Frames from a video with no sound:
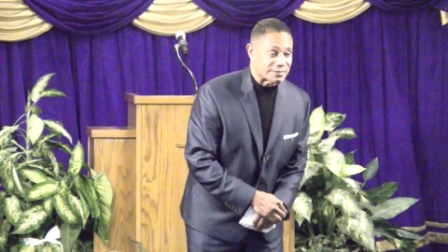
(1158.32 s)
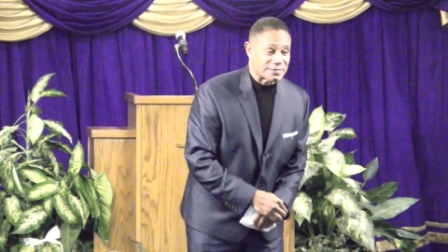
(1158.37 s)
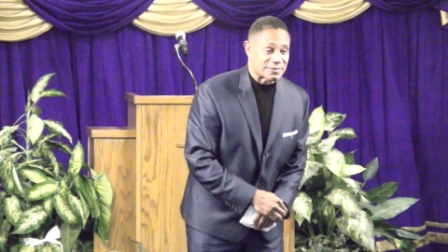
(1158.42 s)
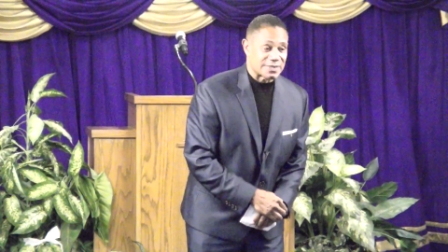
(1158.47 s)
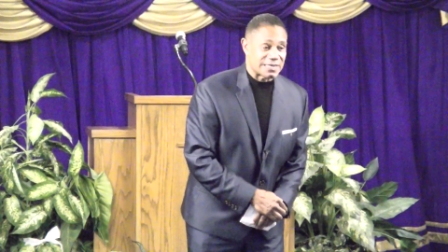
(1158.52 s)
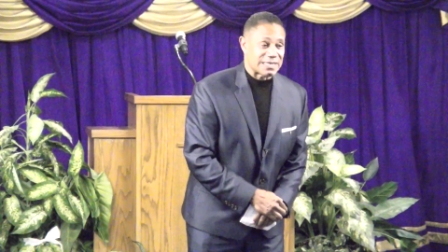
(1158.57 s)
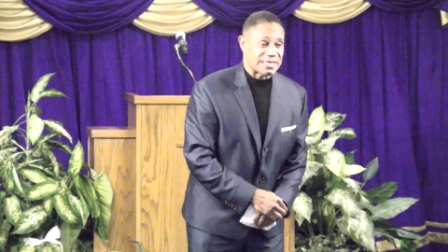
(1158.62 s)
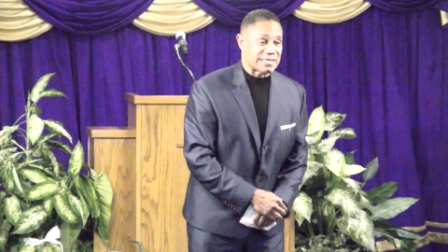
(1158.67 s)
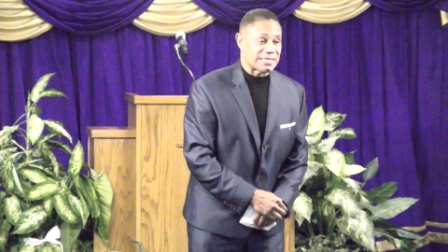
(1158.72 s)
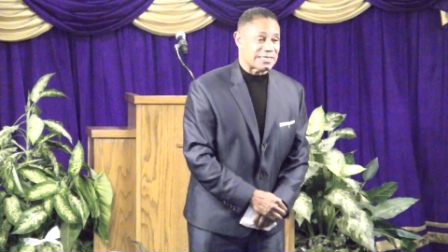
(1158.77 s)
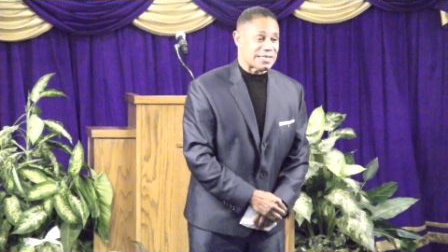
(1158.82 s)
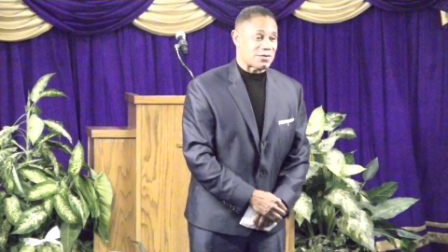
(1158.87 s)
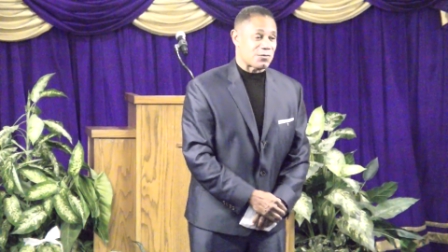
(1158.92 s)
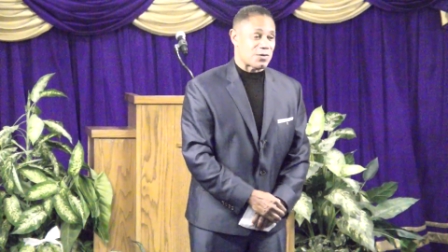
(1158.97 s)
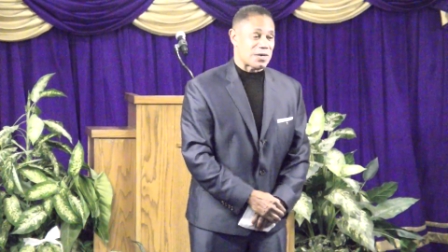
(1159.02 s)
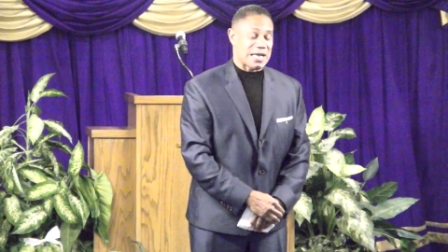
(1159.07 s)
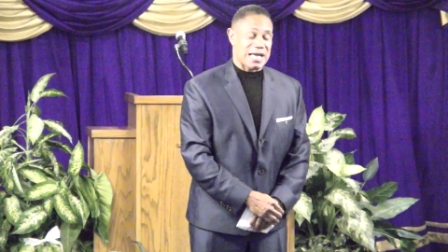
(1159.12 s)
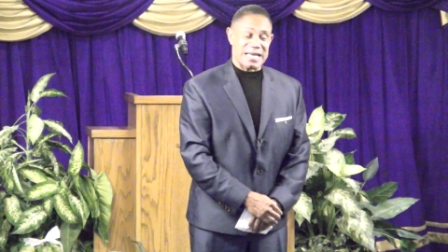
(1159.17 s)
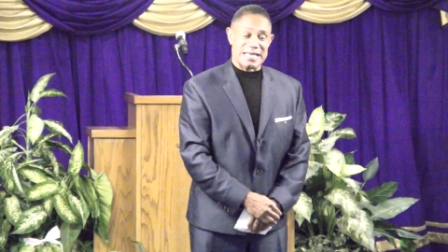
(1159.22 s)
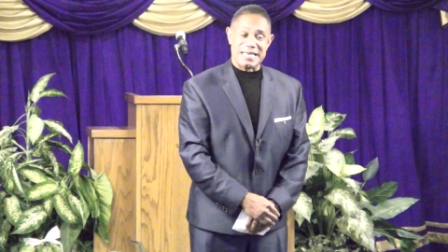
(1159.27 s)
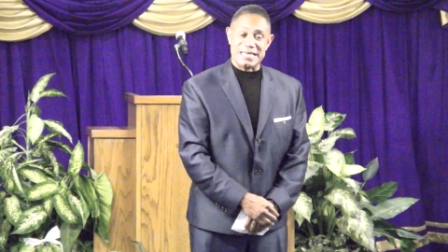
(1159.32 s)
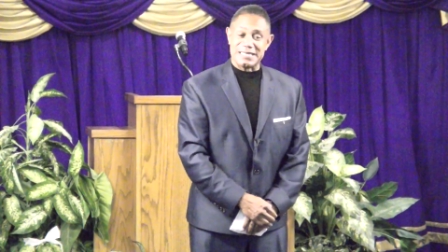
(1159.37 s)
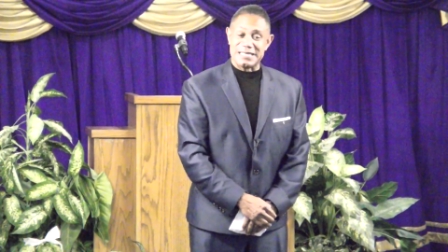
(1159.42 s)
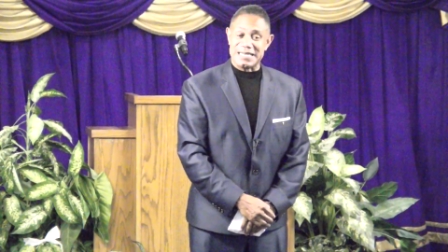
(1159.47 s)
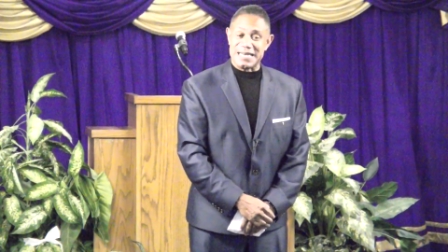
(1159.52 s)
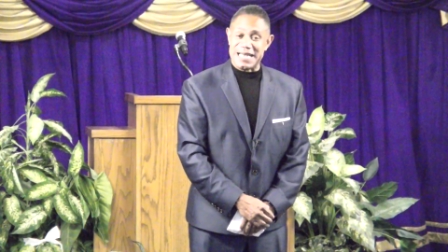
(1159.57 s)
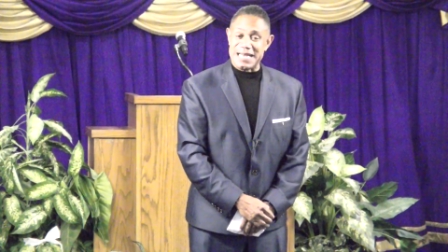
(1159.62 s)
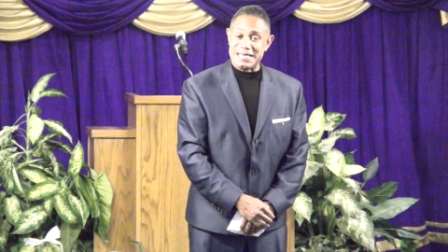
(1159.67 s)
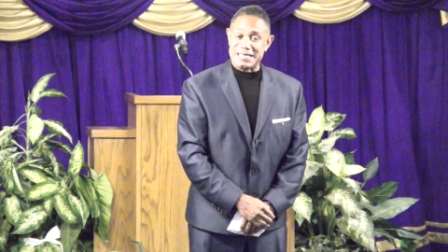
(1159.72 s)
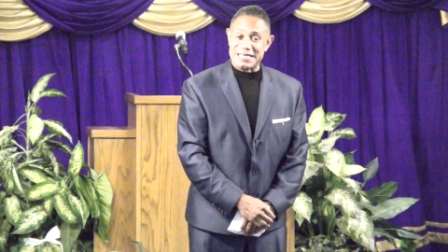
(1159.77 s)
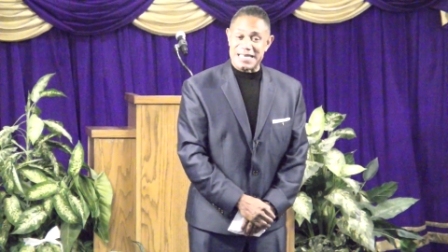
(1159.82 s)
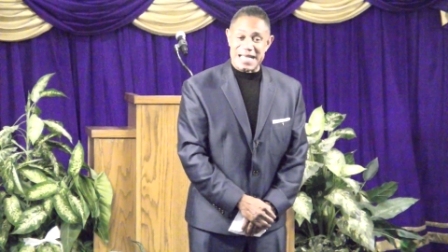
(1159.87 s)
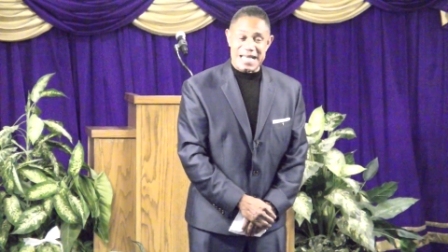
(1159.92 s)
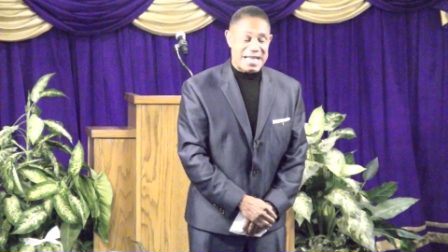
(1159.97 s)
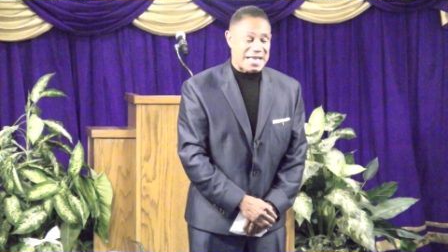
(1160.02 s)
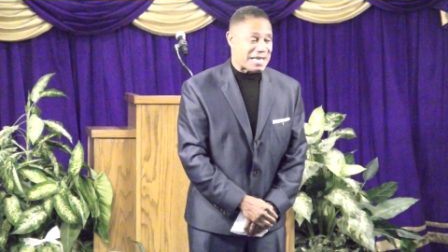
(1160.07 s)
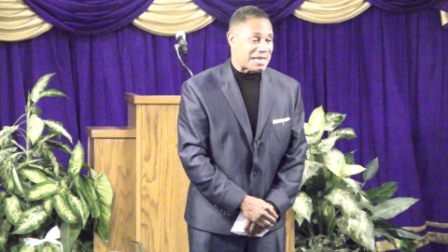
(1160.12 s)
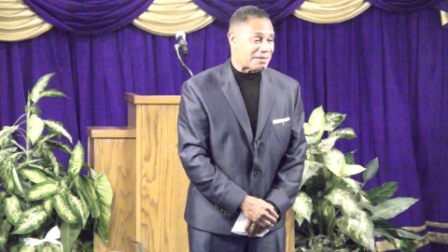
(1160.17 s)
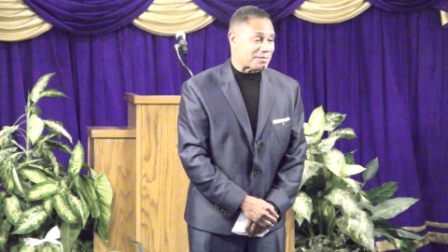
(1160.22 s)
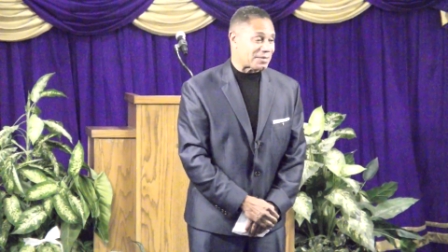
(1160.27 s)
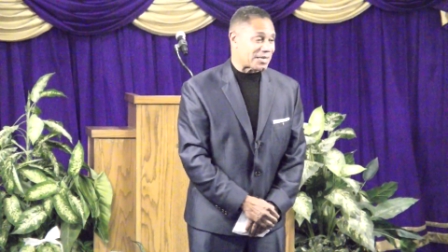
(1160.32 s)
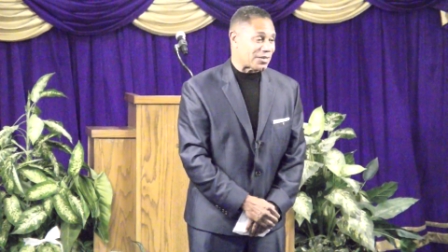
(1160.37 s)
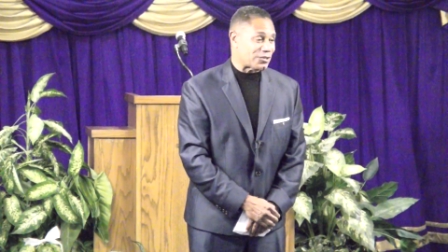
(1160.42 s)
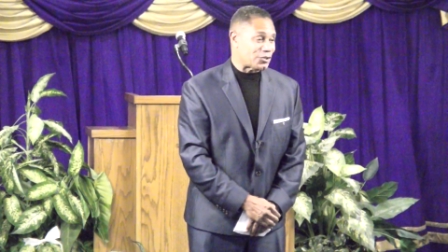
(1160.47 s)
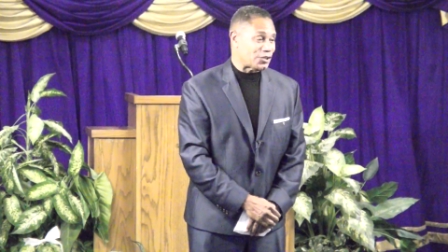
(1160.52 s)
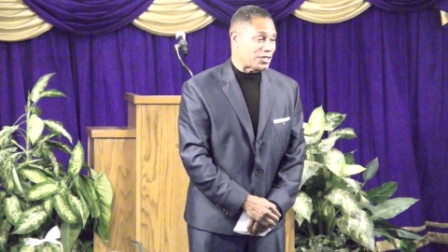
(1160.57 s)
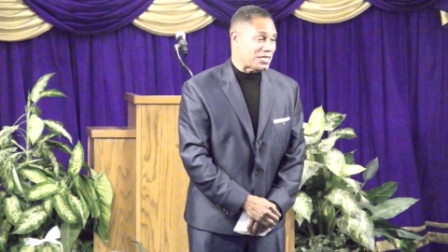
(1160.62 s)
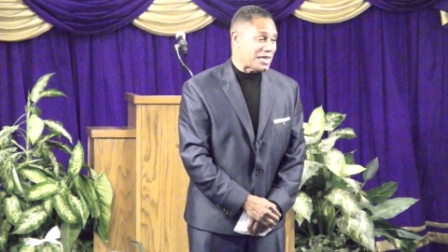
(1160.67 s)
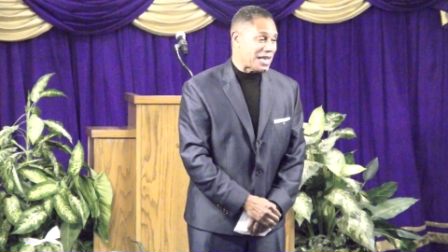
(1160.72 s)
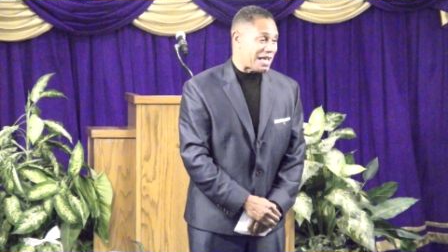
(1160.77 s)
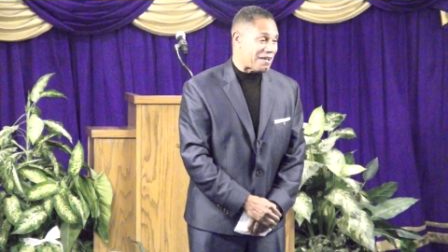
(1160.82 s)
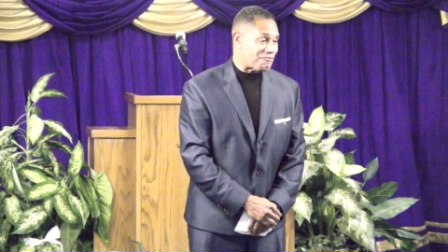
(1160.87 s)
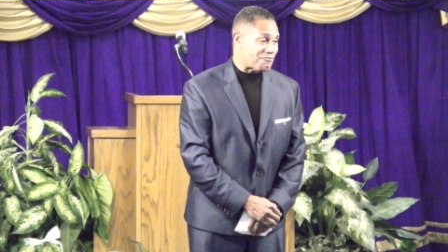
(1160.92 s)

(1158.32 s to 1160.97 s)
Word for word: They say, well, I guess it ain't time because she's not